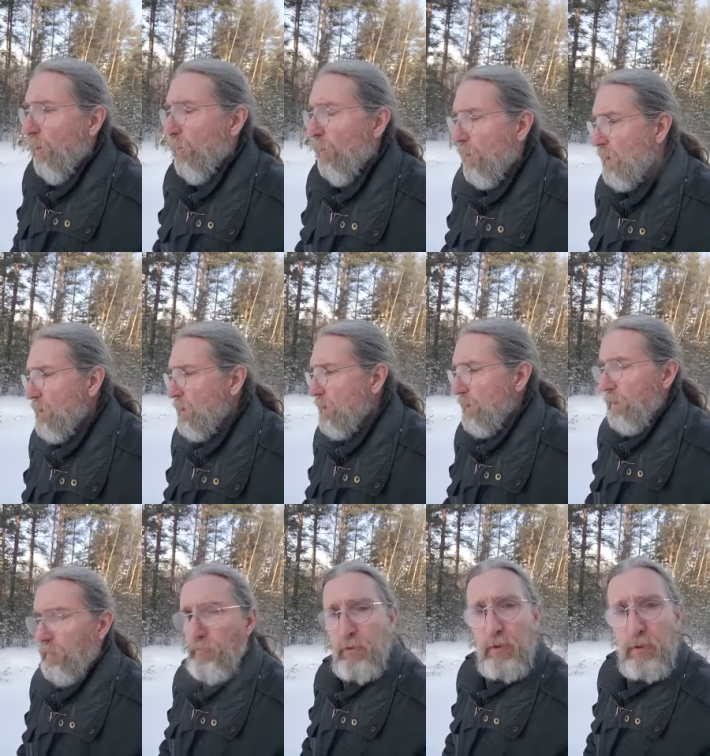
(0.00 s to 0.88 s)
what is the
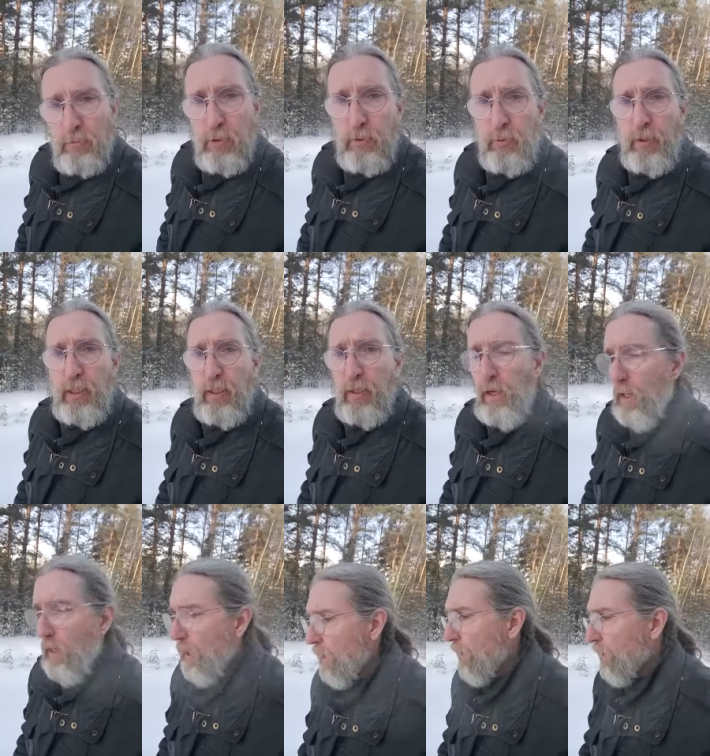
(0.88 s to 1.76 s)
difference between
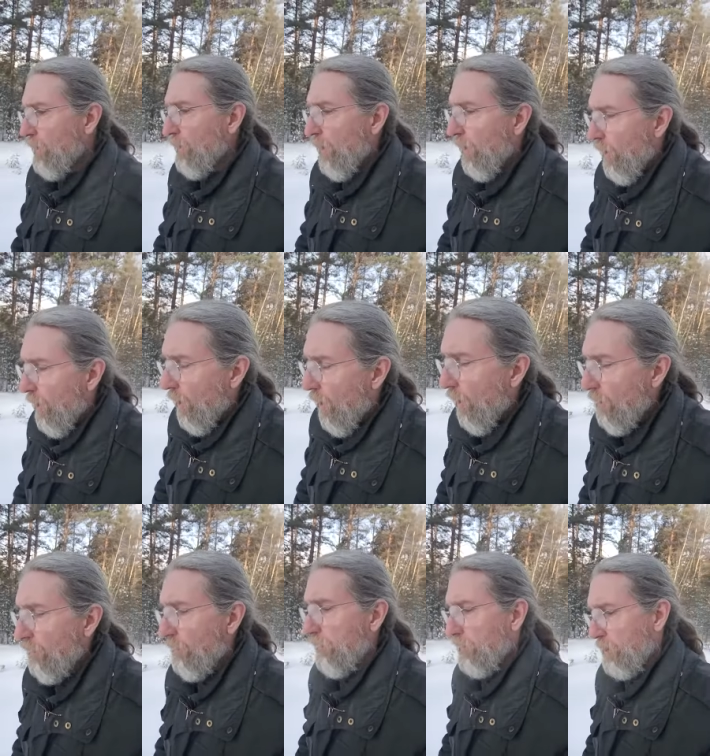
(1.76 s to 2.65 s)
an
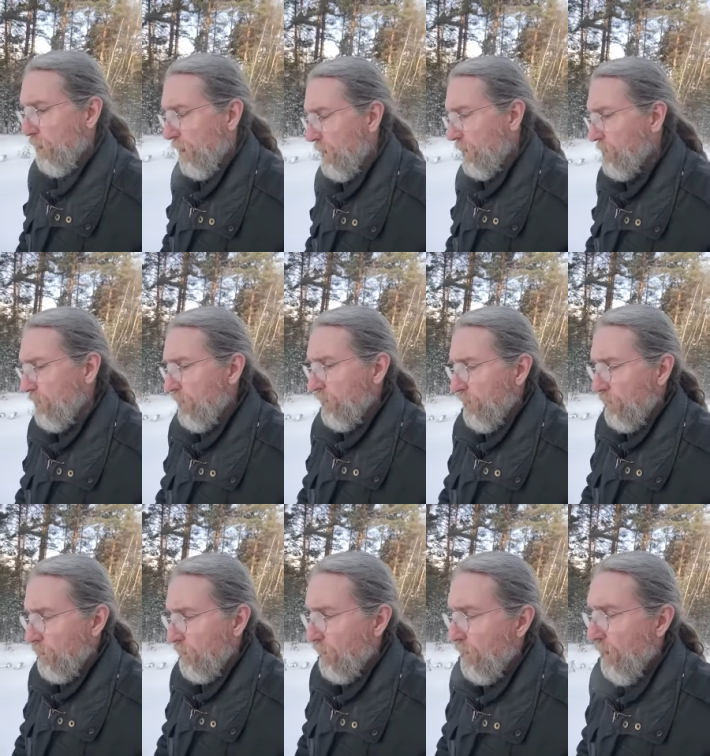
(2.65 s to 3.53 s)
off-chain
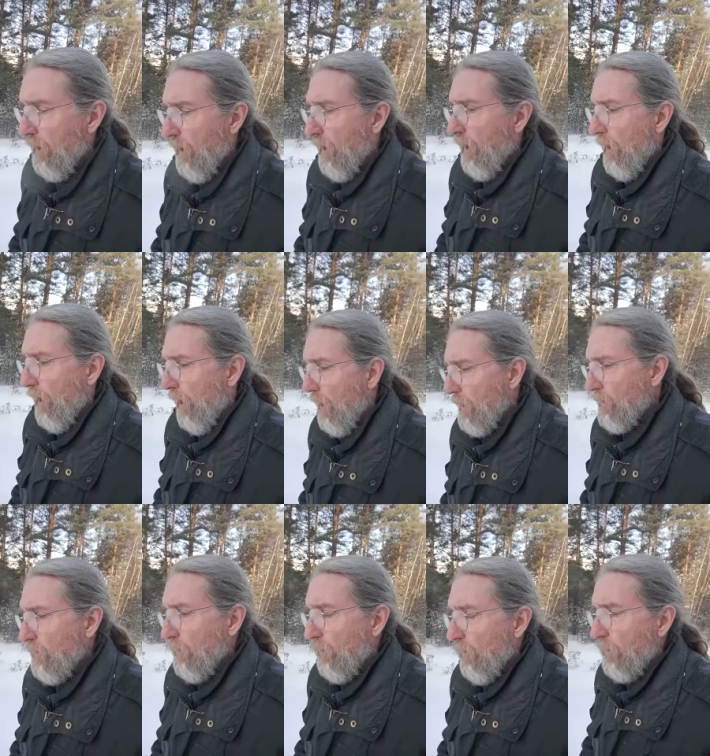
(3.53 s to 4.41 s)
signature and
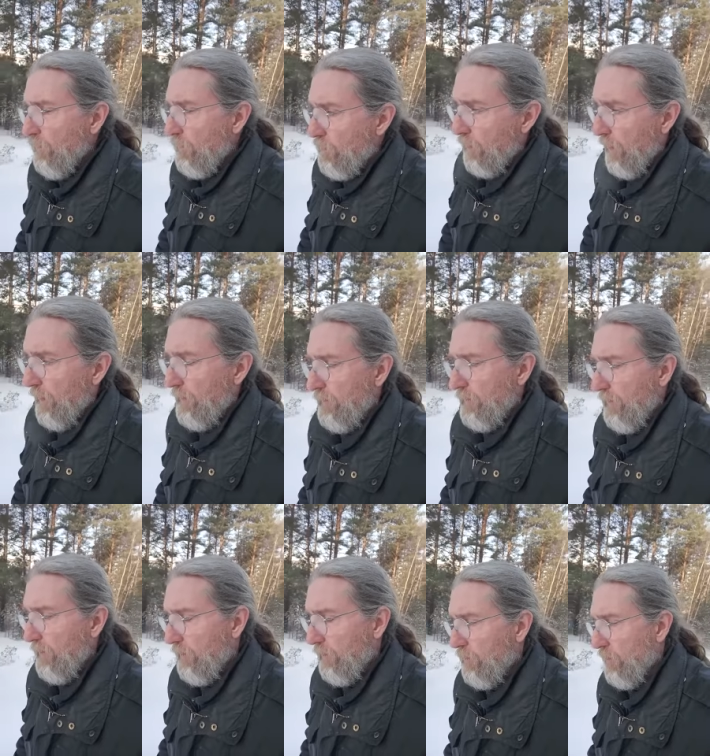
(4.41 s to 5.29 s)
an on-chain
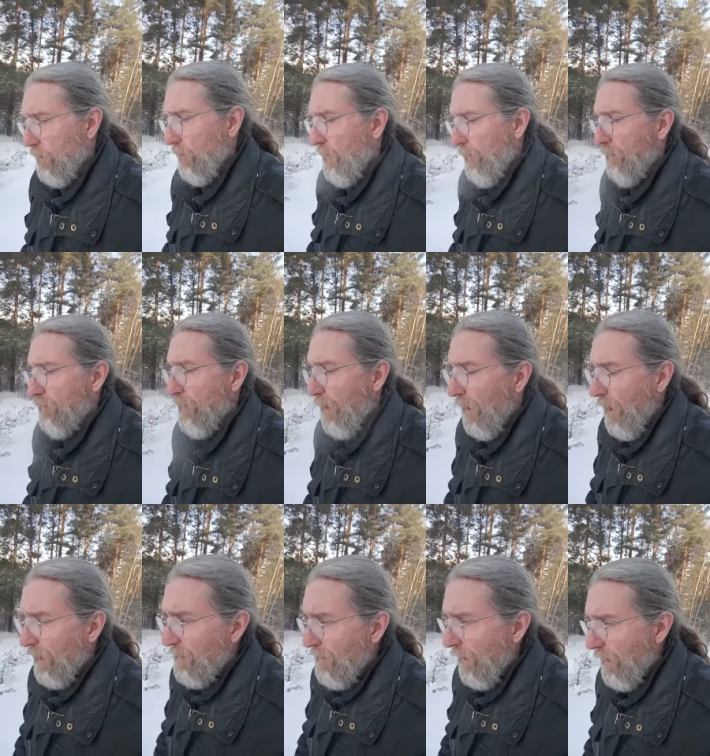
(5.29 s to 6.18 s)
signature?
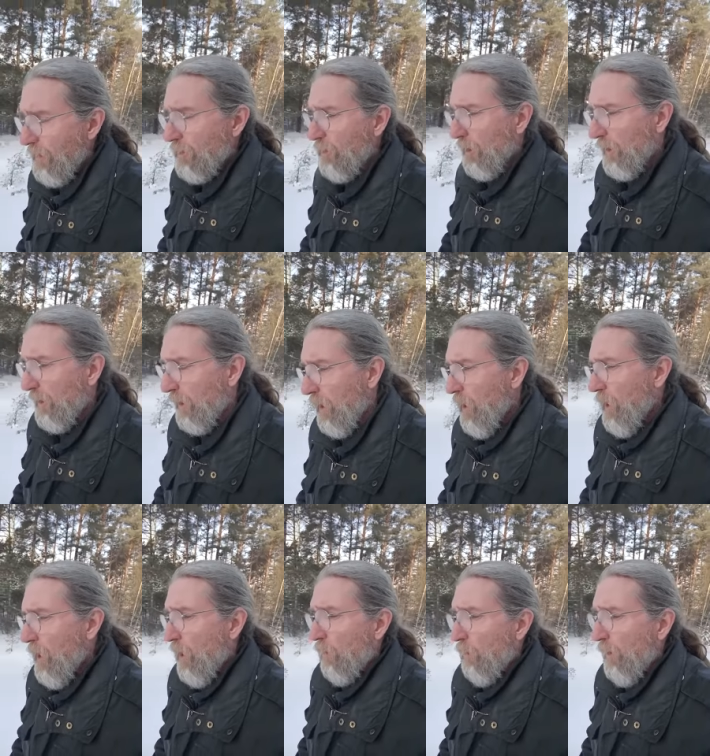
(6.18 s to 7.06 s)
And actually,
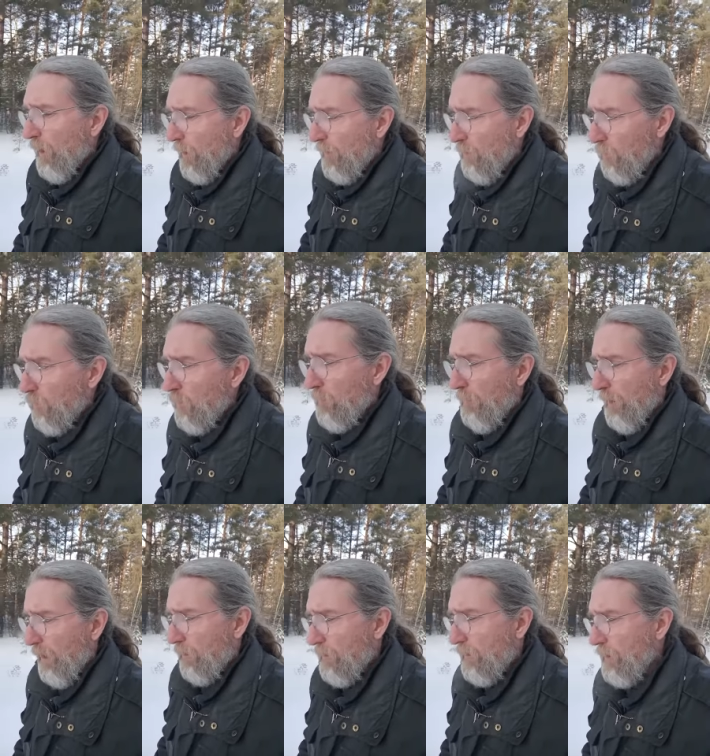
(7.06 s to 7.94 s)
when I thought
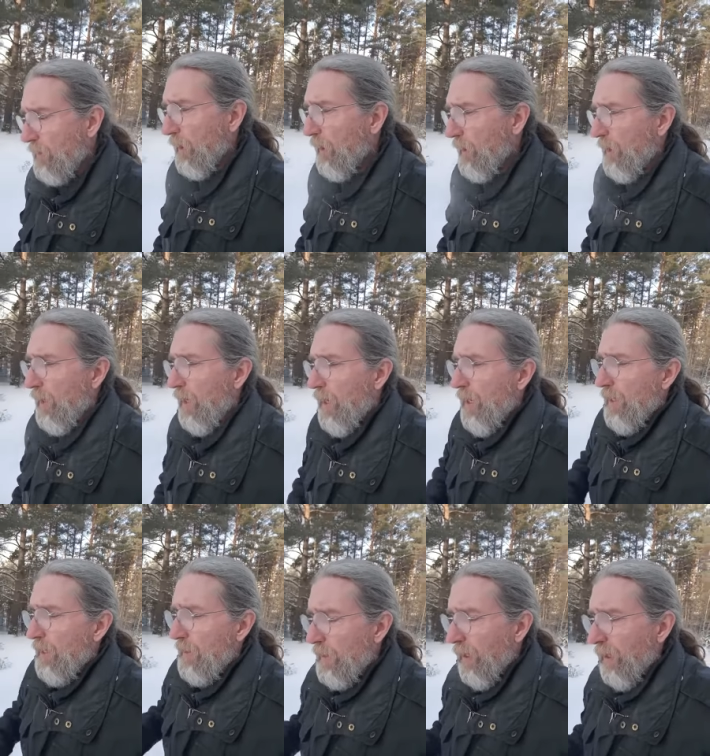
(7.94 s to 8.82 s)
about it,
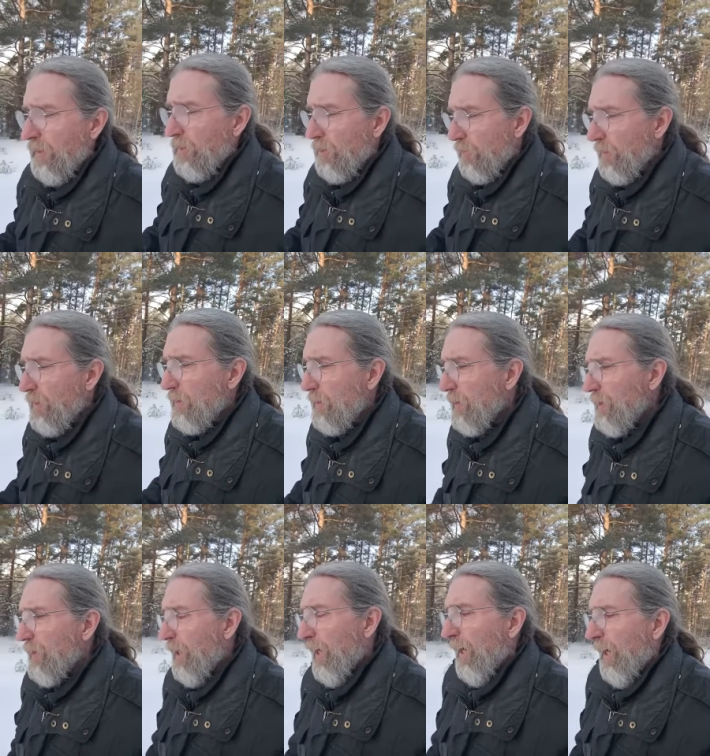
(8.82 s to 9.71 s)
the answer is that
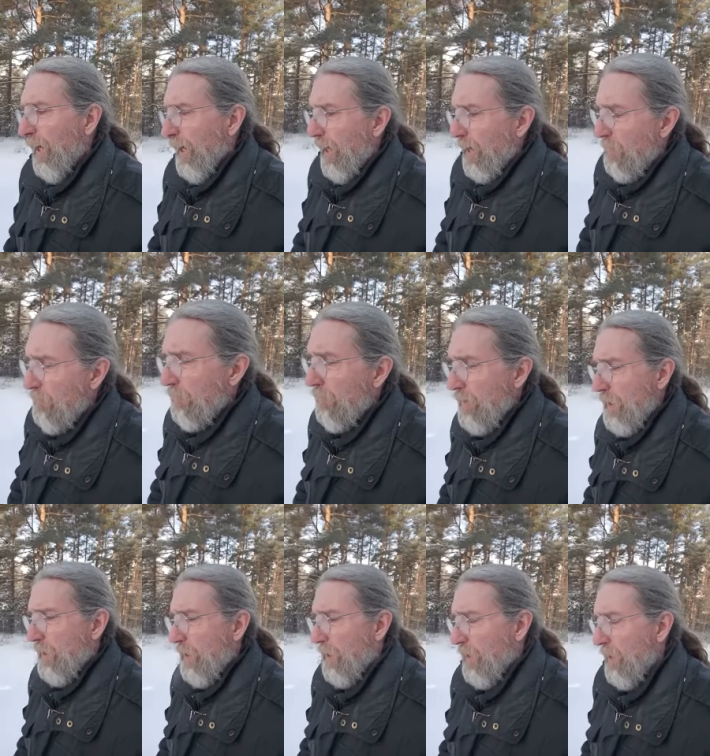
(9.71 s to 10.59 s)

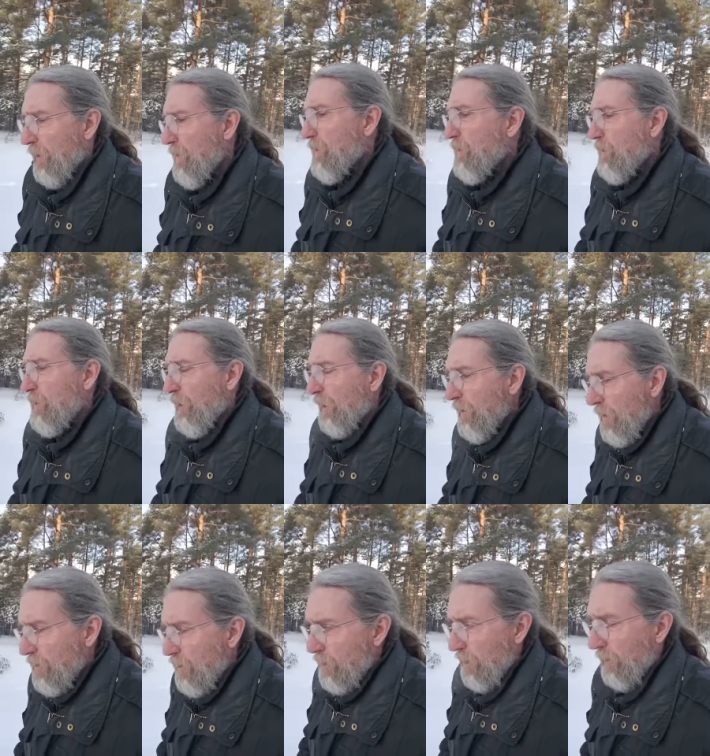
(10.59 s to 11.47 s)
every
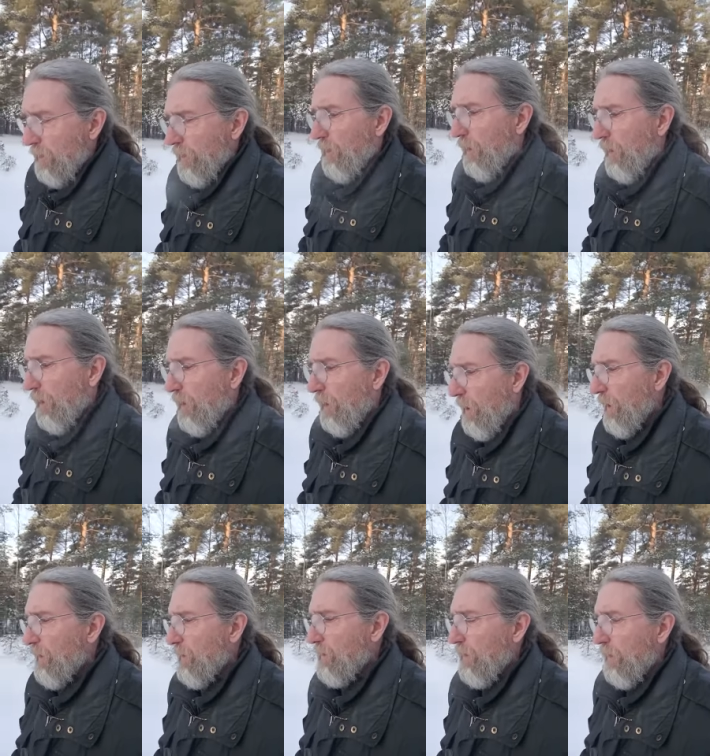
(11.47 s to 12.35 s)
signature
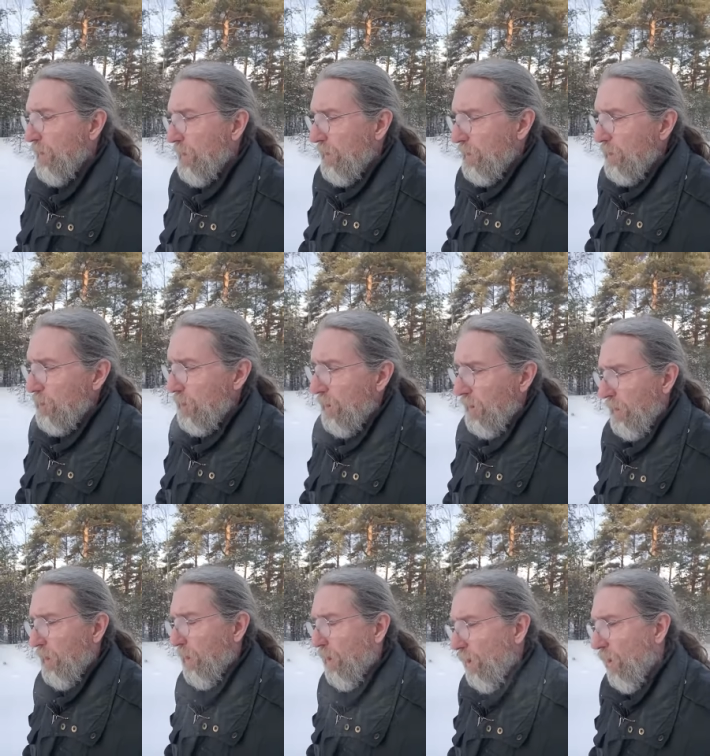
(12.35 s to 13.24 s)
is
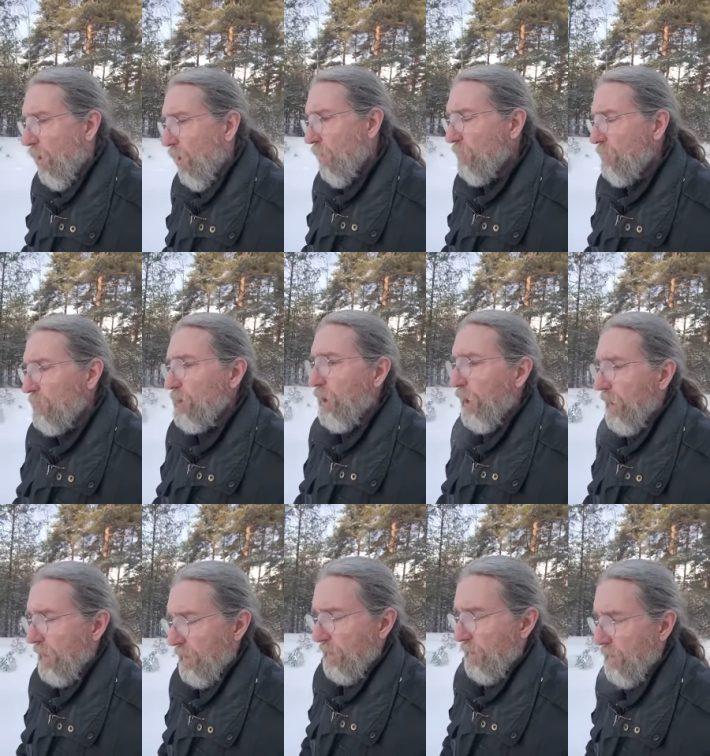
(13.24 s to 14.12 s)
initially
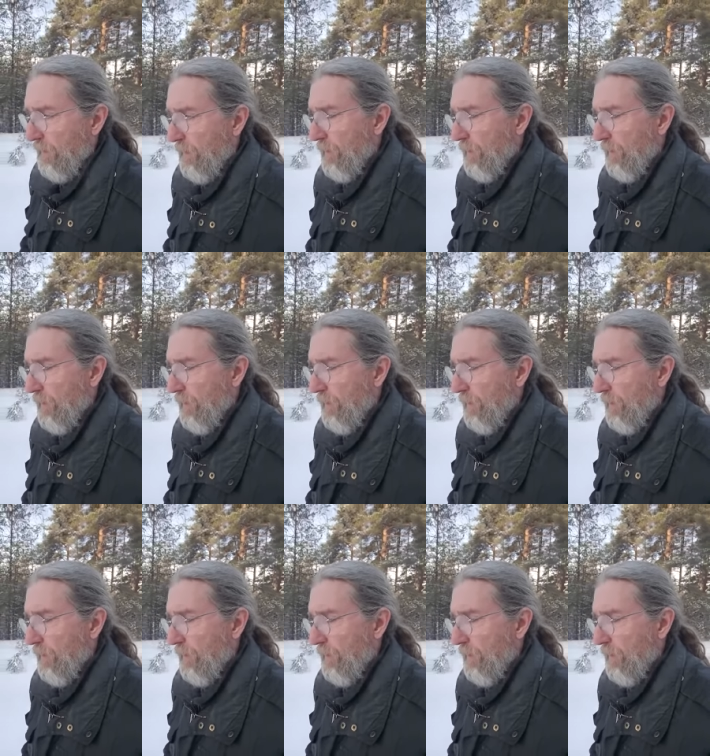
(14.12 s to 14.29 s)
off-chain.